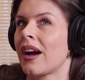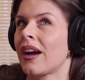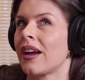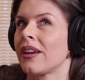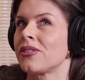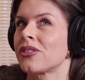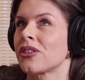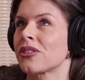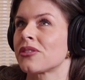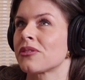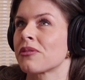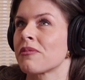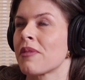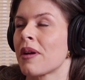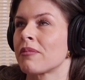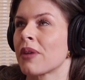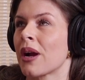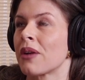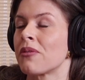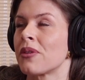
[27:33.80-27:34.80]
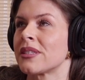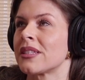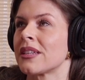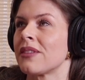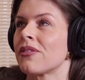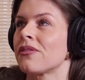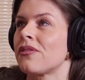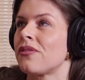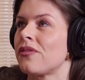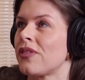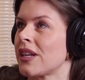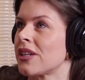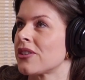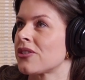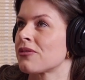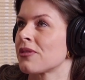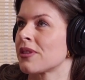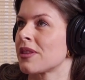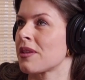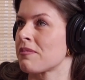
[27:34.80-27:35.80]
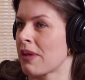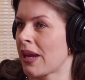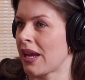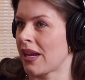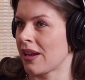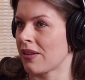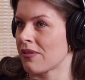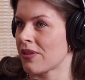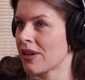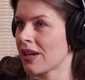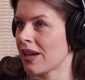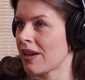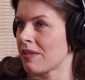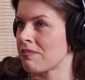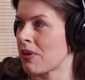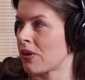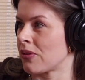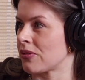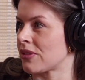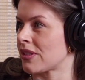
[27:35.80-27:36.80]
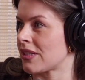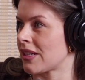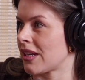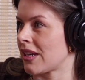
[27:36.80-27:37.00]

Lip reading: just remember I wasn't even finished with the painting when I had posted it.